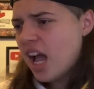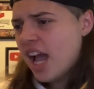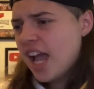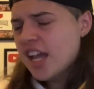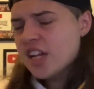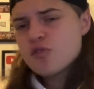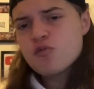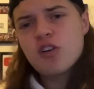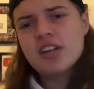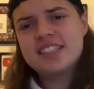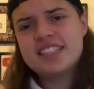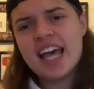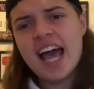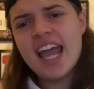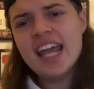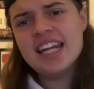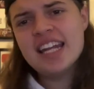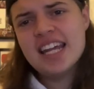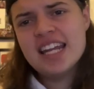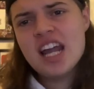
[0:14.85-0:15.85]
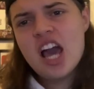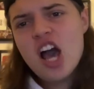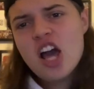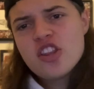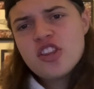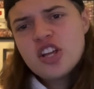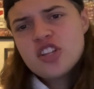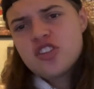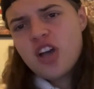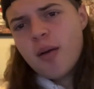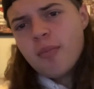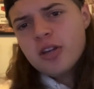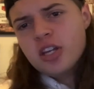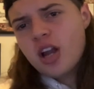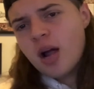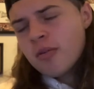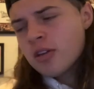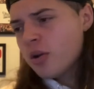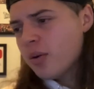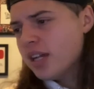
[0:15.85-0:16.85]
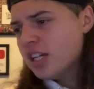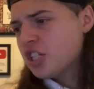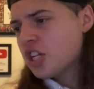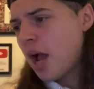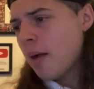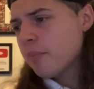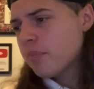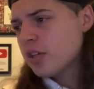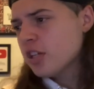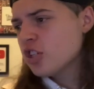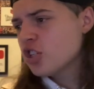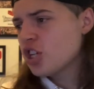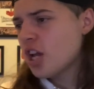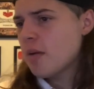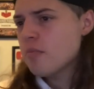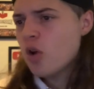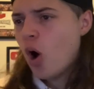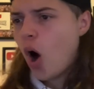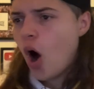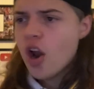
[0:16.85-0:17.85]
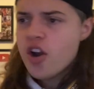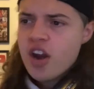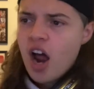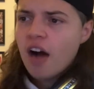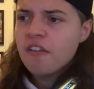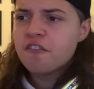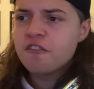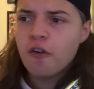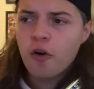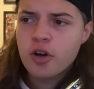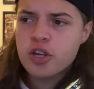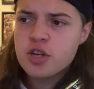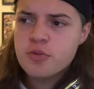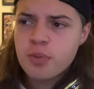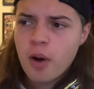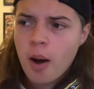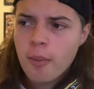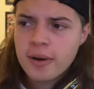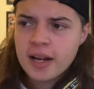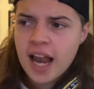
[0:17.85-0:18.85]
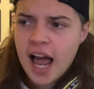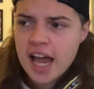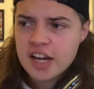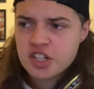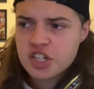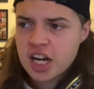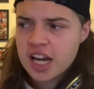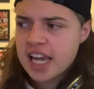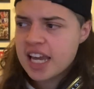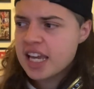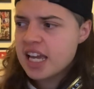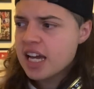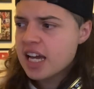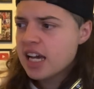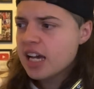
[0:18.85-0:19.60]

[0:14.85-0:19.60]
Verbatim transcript: Is retaining the WWE Championship not enough for you, Bobby Lashley?